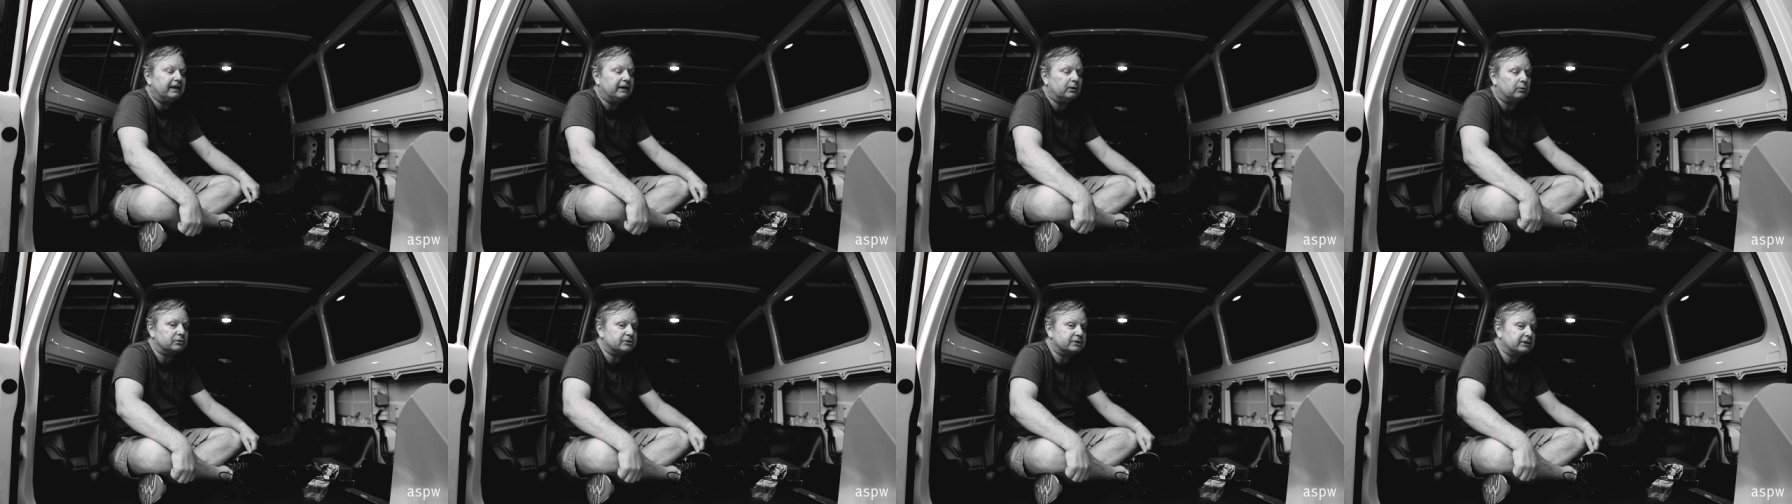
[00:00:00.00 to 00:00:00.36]

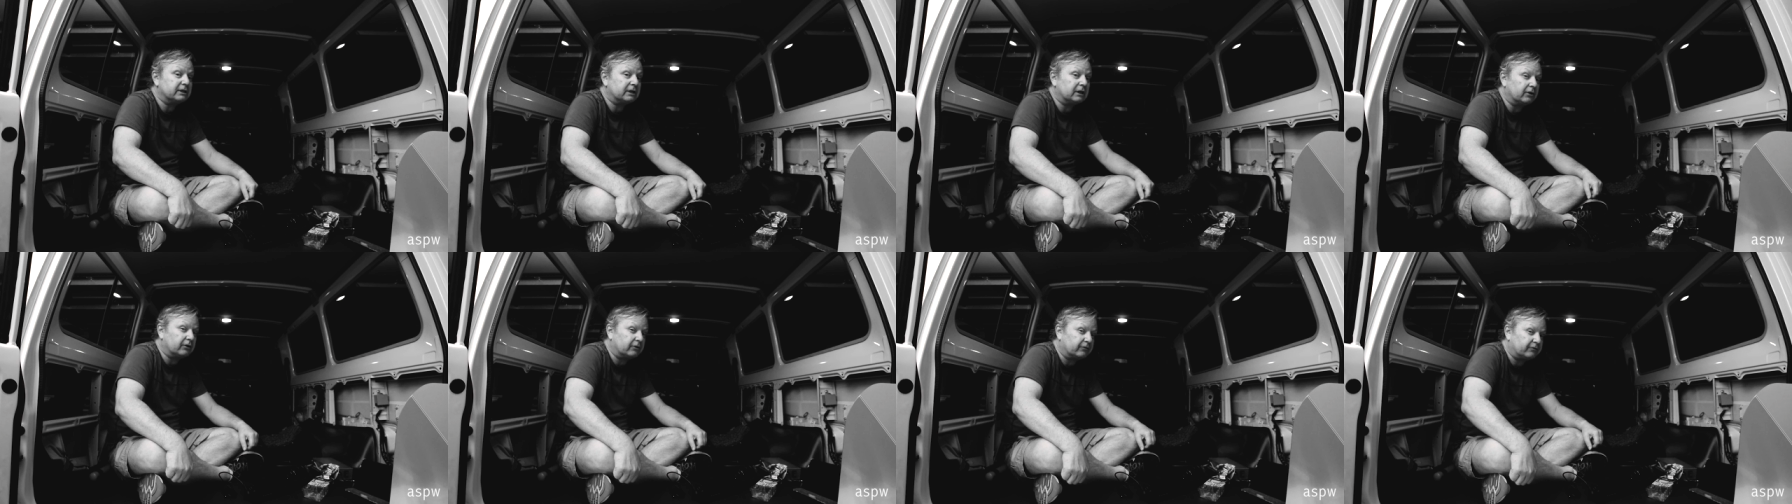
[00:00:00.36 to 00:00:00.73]
He also
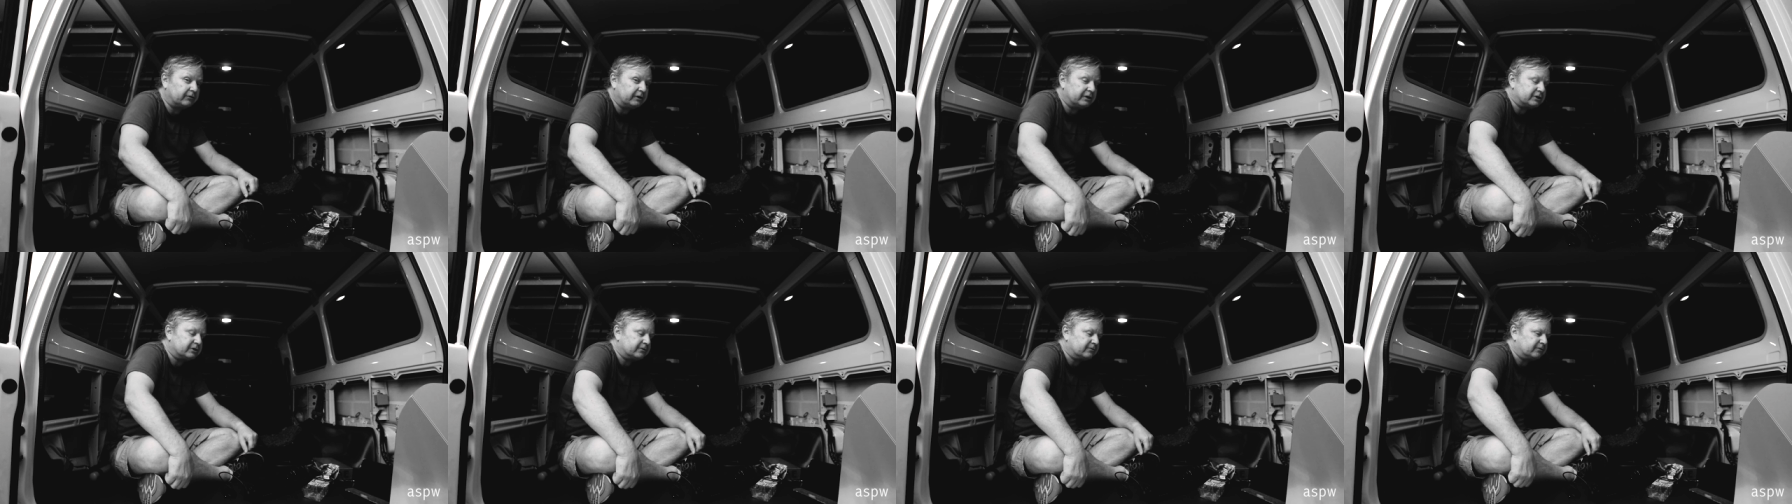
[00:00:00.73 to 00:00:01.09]
did a lot of
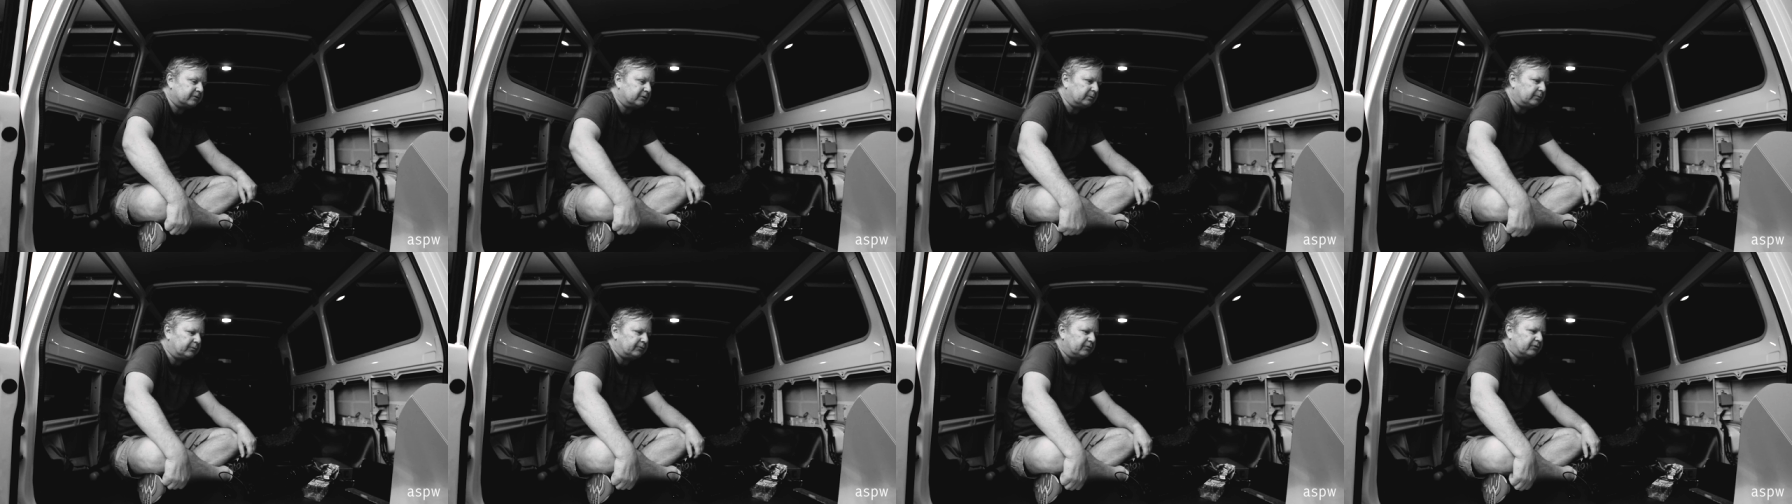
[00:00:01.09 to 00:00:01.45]
feature
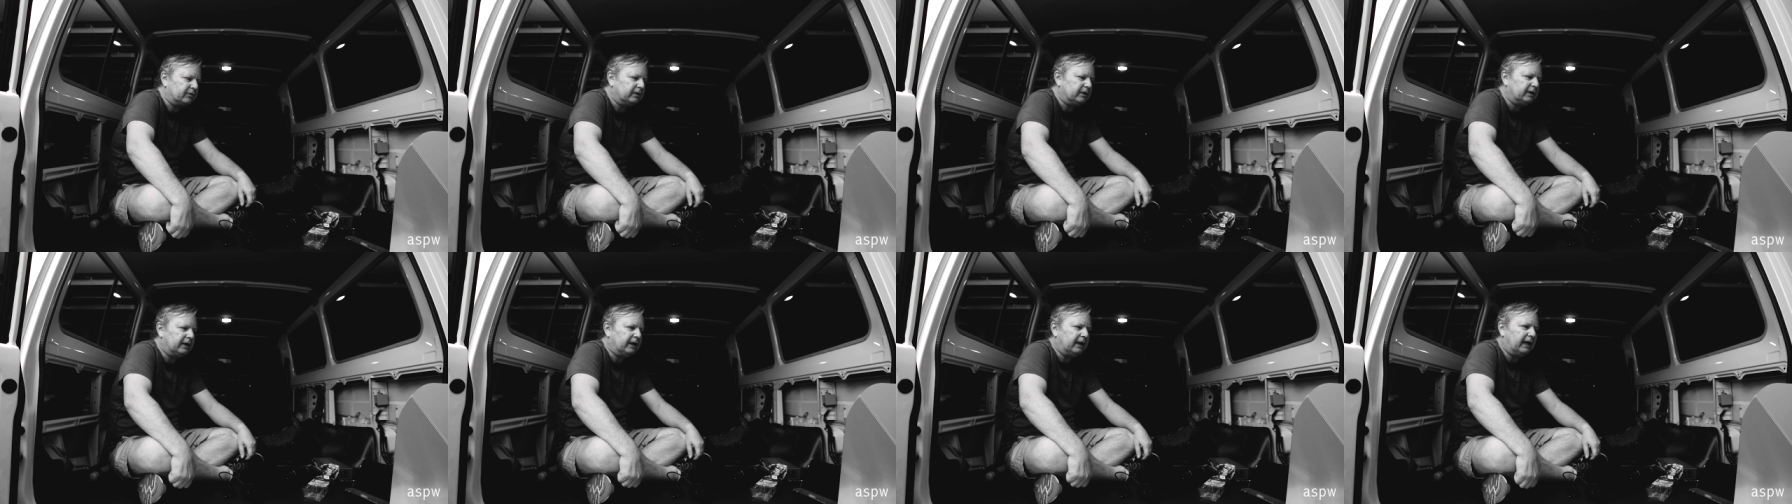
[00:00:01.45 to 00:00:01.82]
films
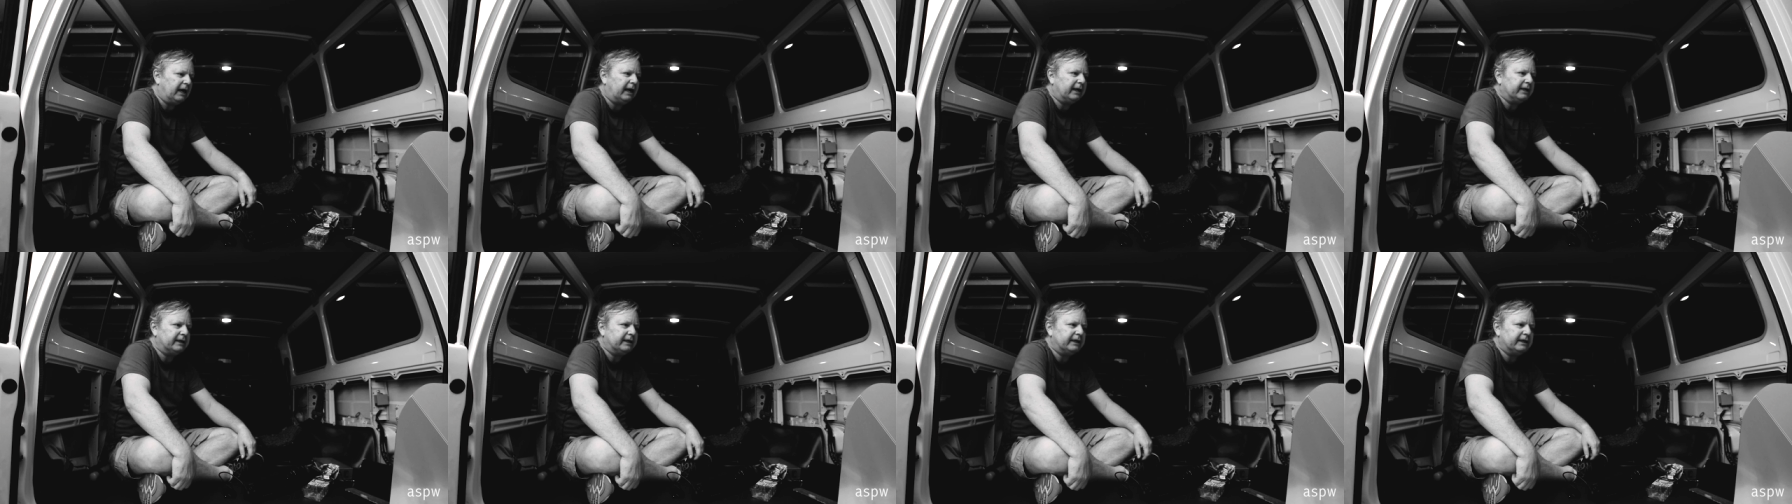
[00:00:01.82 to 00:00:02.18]

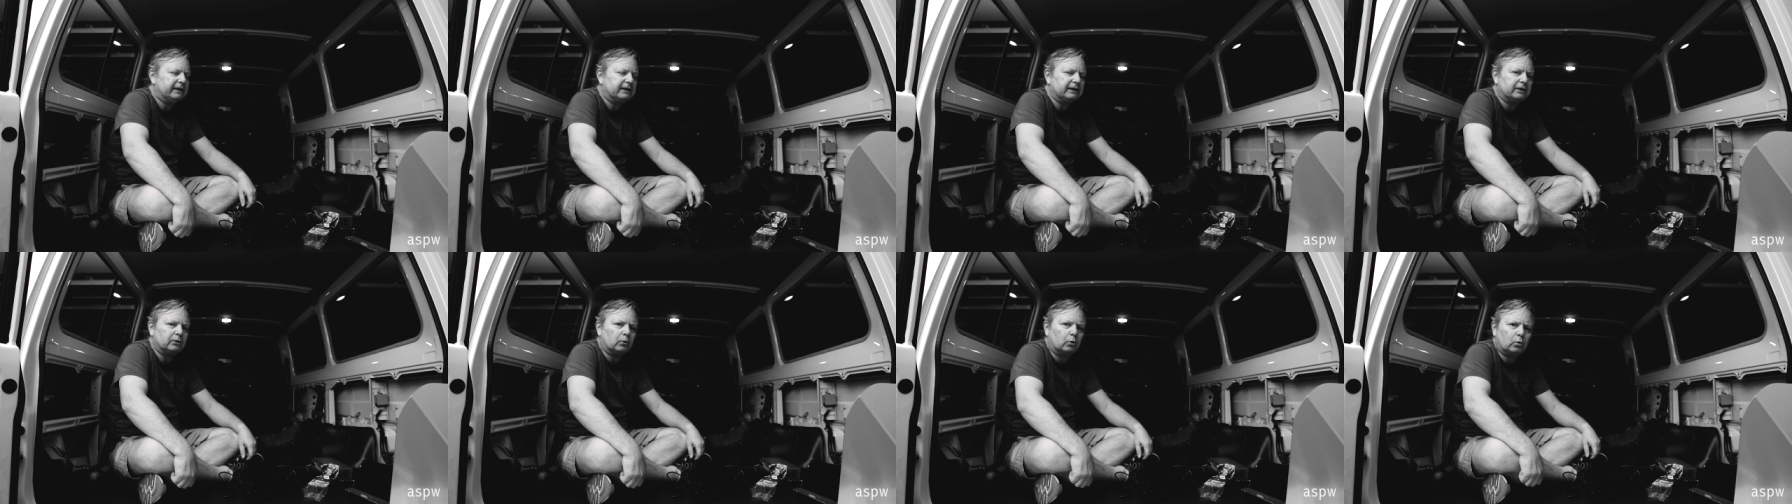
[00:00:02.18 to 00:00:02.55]
and he
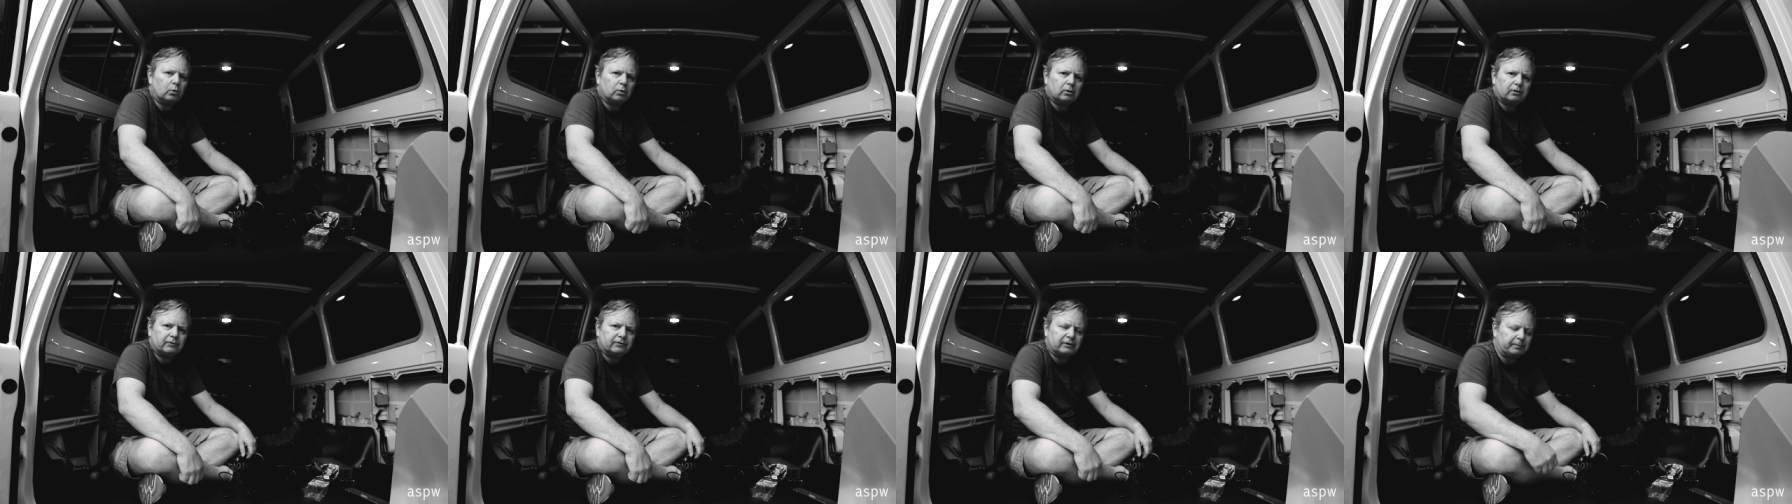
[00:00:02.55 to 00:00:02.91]
did
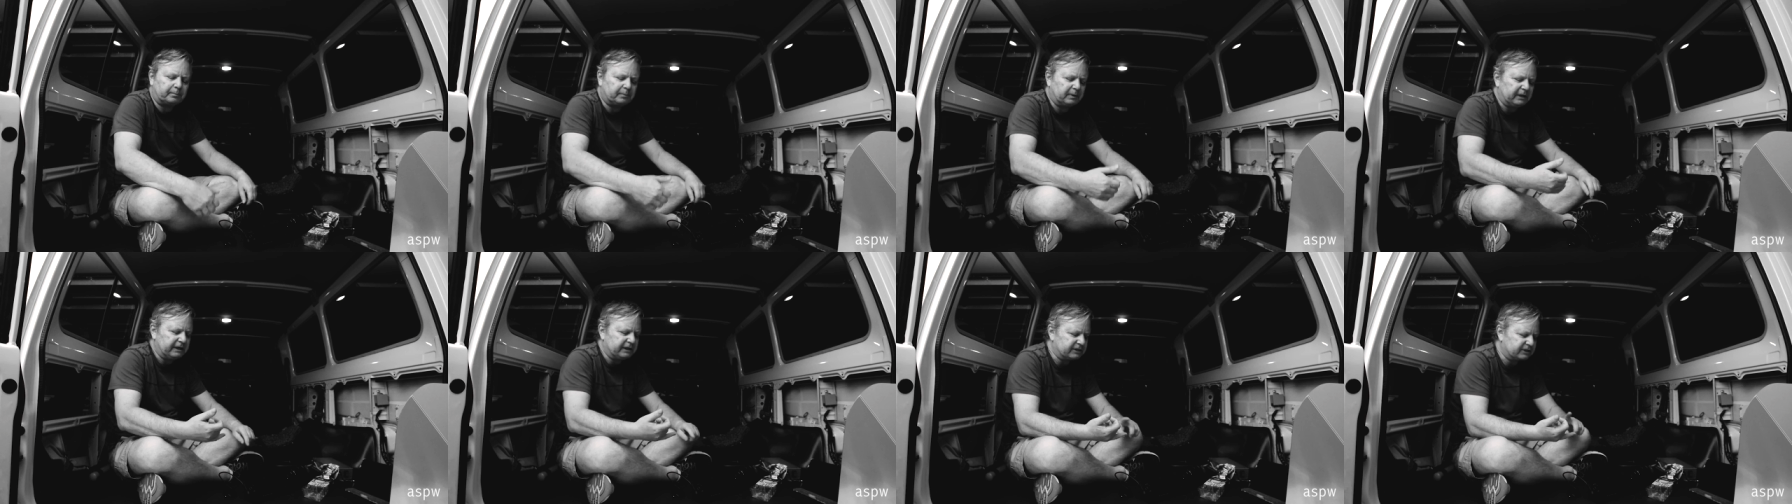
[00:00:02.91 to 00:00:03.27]
all of the
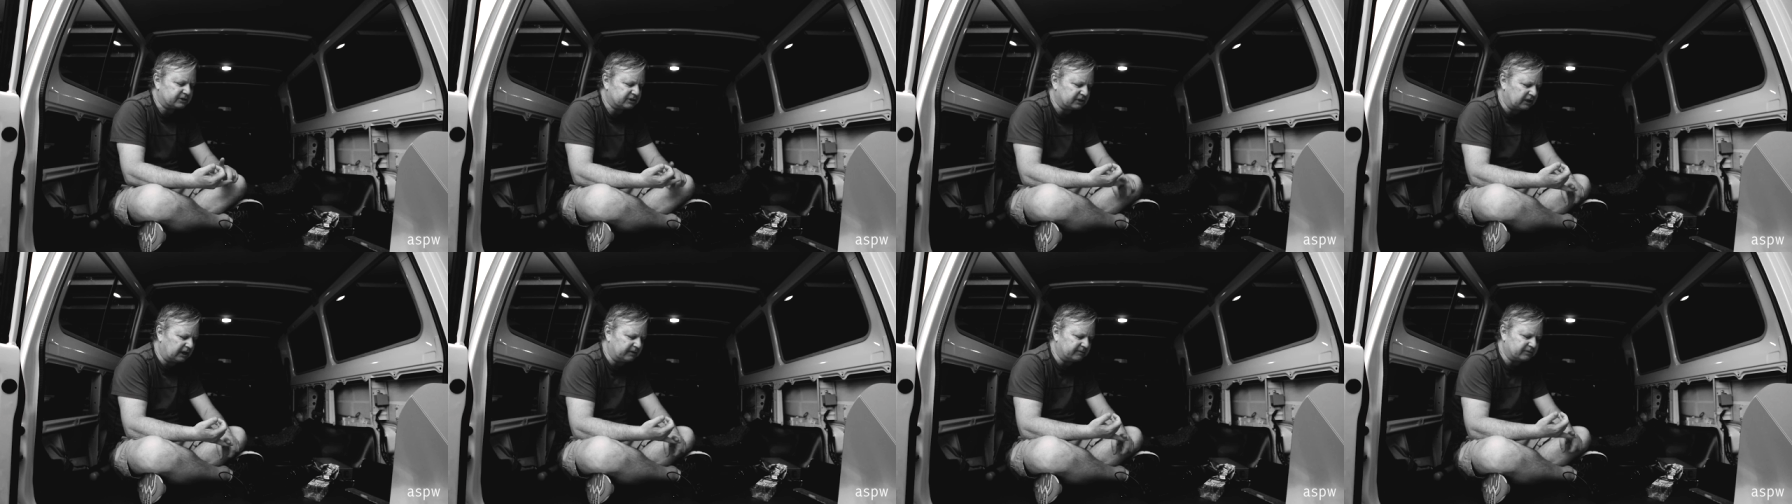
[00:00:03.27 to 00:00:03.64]
Peter
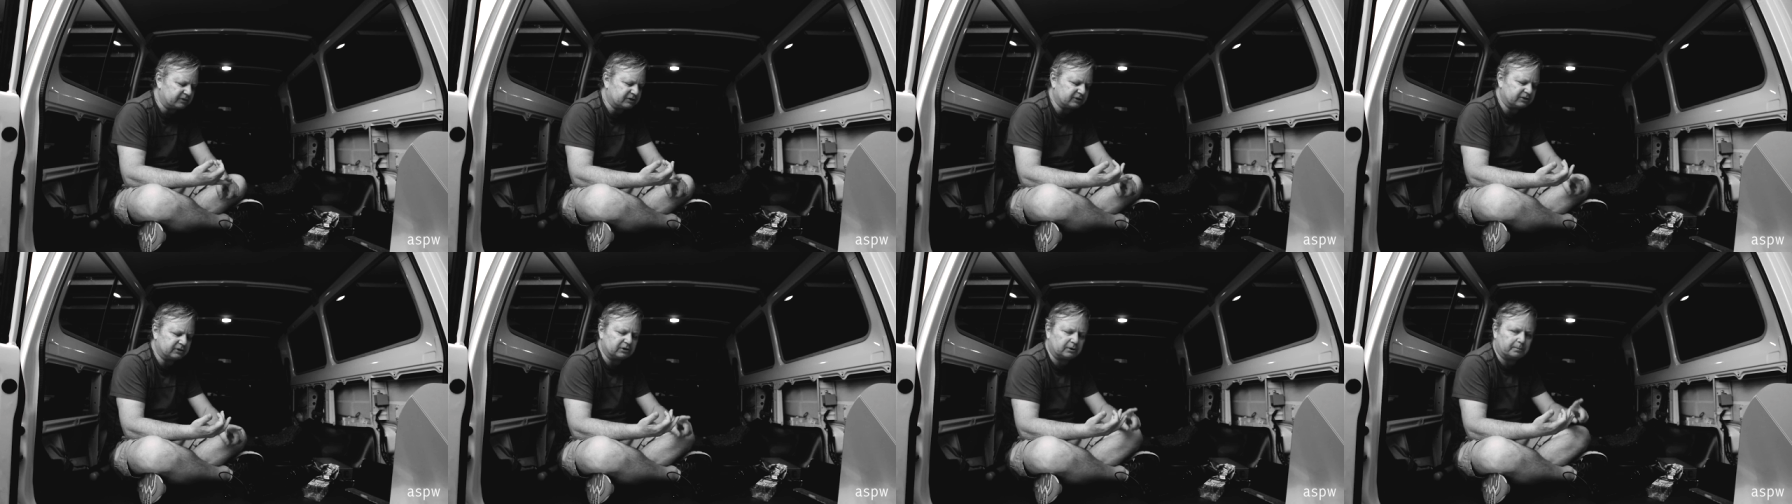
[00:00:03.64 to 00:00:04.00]

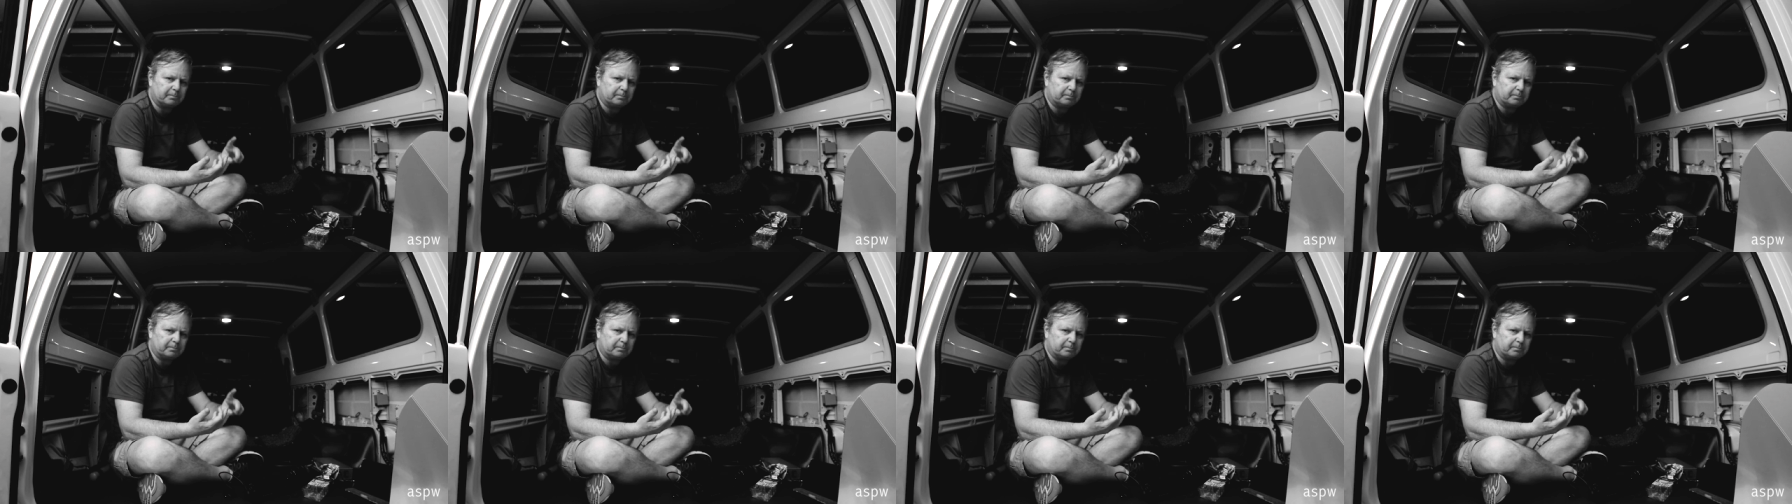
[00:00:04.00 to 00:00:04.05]
Stuyvesant,